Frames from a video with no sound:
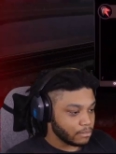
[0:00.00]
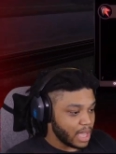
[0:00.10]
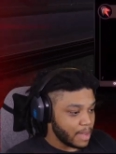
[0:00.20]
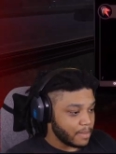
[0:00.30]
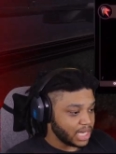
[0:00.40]

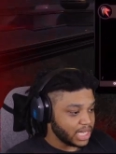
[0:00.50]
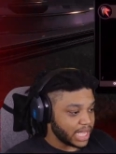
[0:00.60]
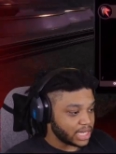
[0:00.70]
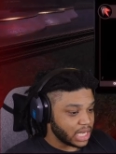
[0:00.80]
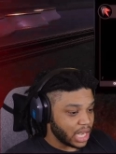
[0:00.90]
That money
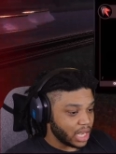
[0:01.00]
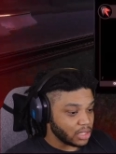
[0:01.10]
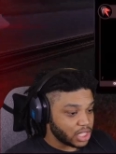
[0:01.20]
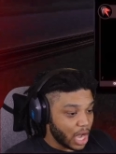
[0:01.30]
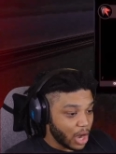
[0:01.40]
there, uh,
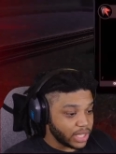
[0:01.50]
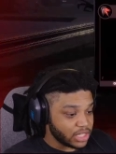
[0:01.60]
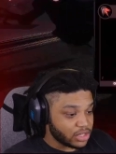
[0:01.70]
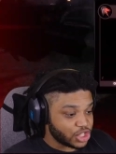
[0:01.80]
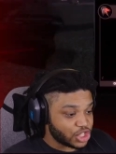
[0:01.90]
Joe,
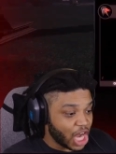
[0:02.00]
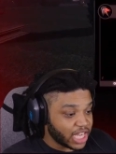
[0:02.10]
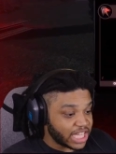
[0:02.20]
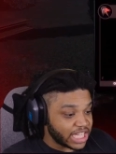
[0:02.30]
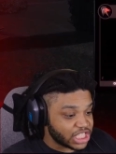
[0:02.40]
he
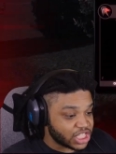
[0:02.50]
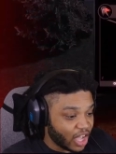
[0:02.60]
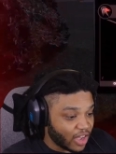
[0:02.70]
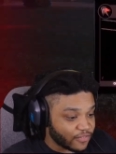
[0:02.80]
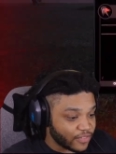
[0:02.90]
chucking
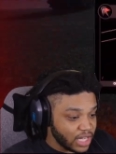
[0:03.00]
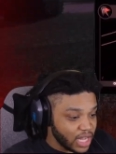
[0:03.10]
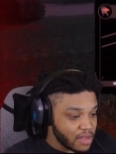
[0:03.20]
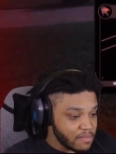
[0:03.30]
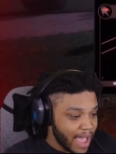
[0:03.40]
stuff.
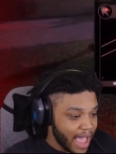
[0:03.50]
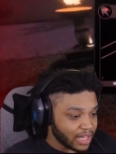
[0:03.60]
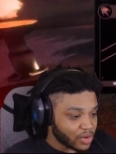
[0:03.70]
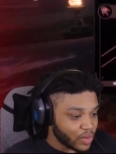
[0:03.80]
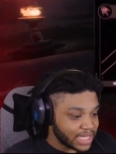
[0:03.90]
And
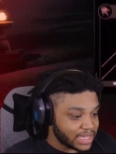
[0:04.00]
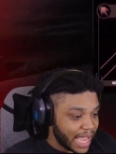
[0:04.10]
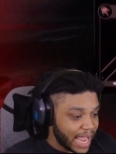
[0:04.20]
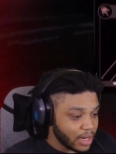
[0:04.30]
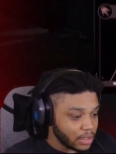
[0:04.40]
Malak right
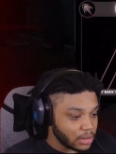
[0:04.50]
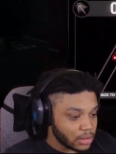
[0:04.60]
there.